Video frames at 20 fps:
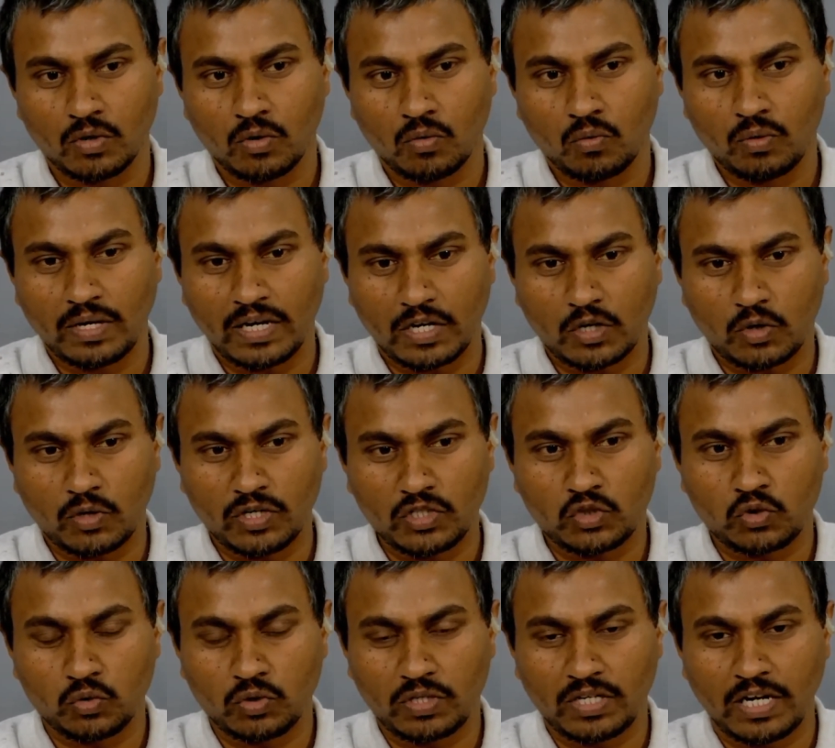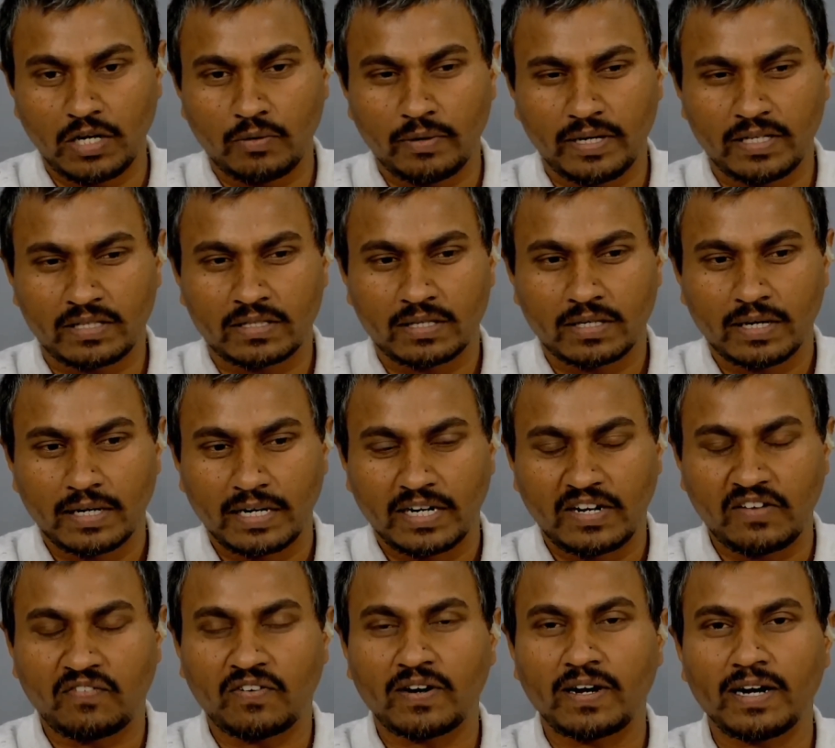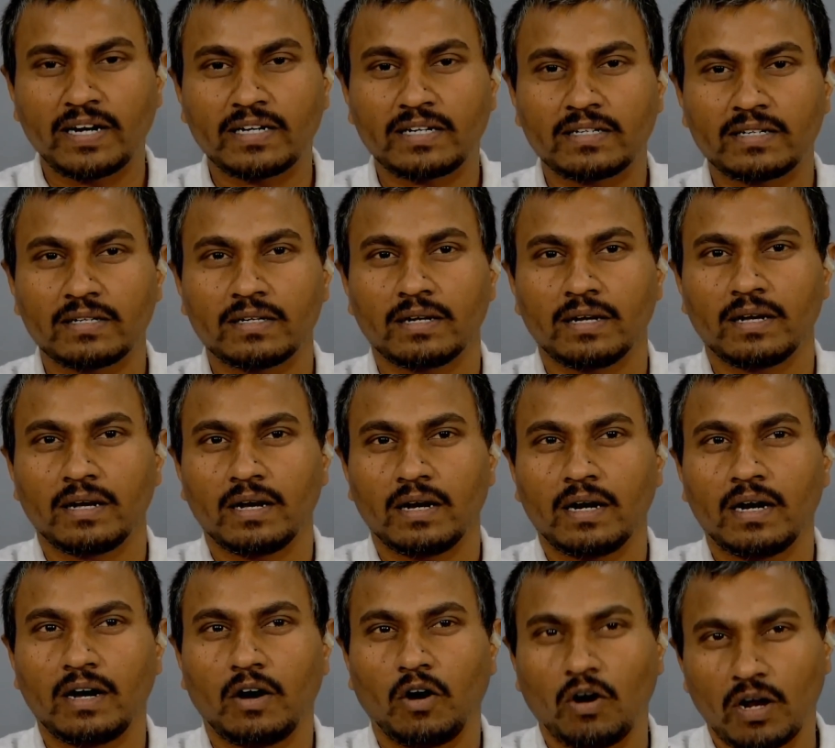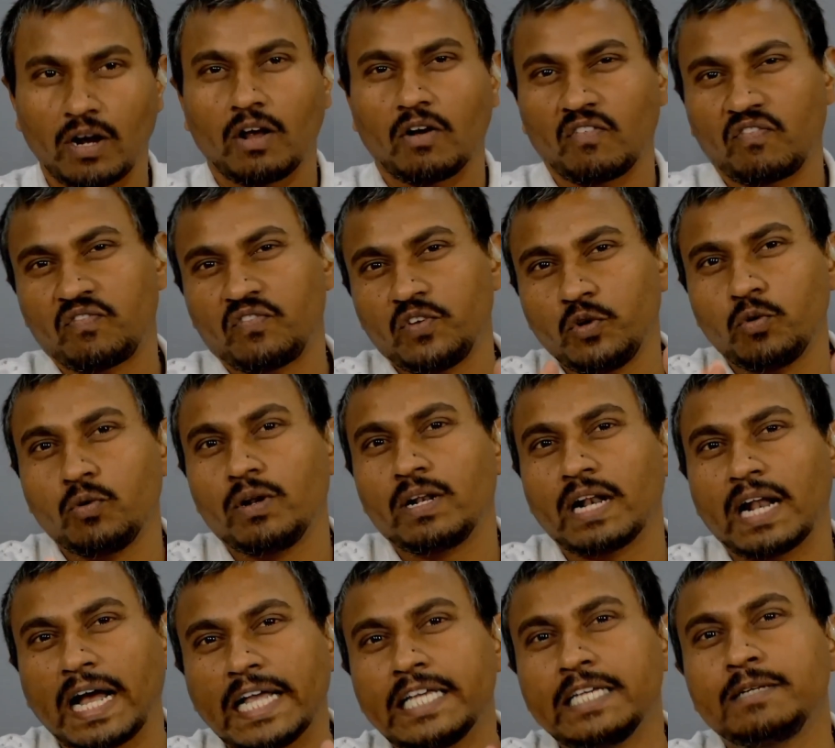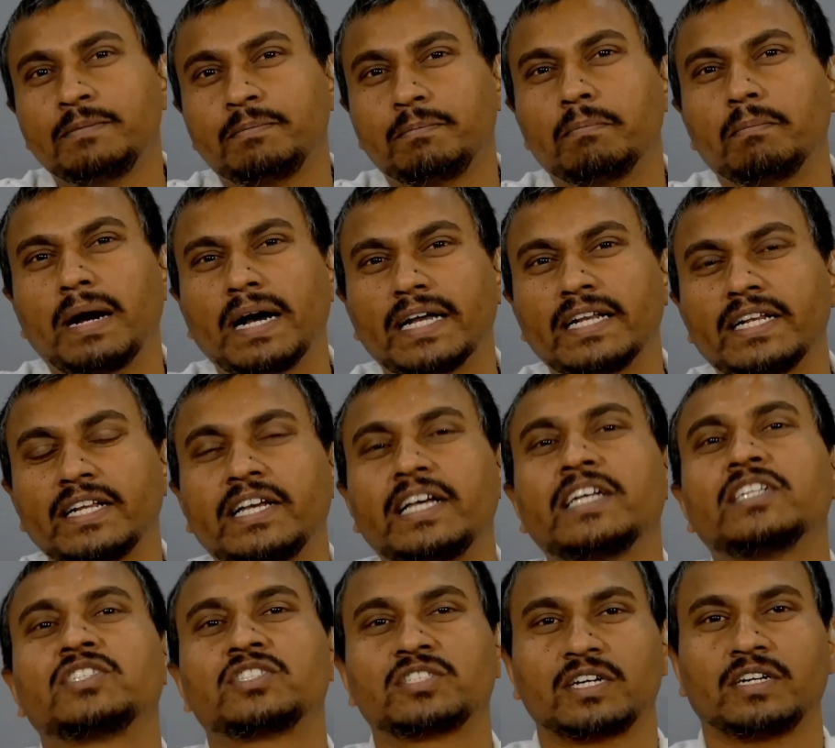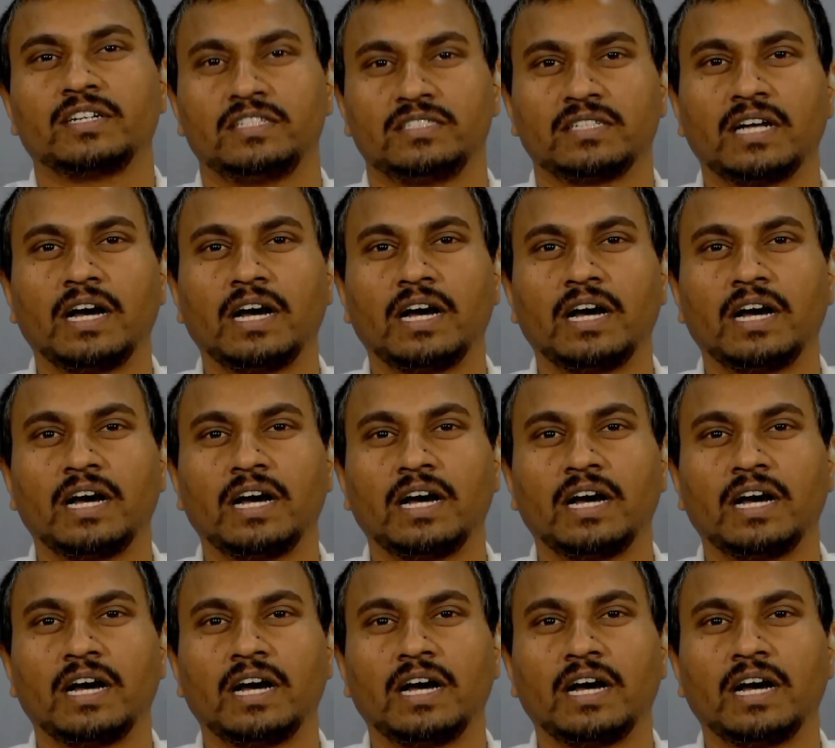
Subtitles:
we are going to deal with different or a few live mine case studies,